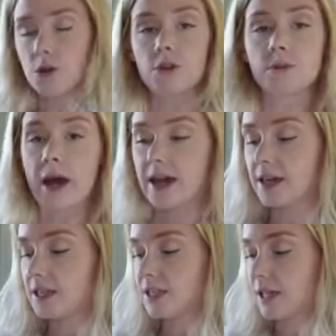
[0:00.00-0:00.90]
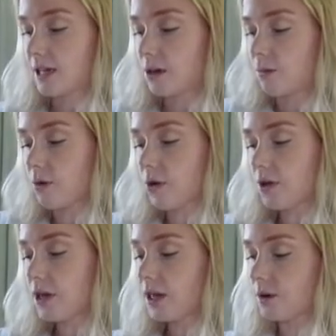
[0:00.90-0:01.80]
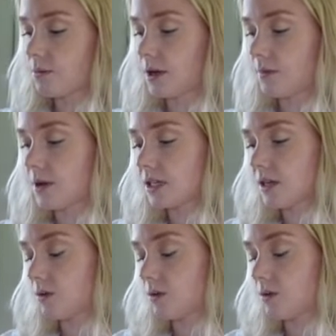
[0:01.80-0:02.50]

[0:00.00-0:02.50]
those packets in a bowl and mix it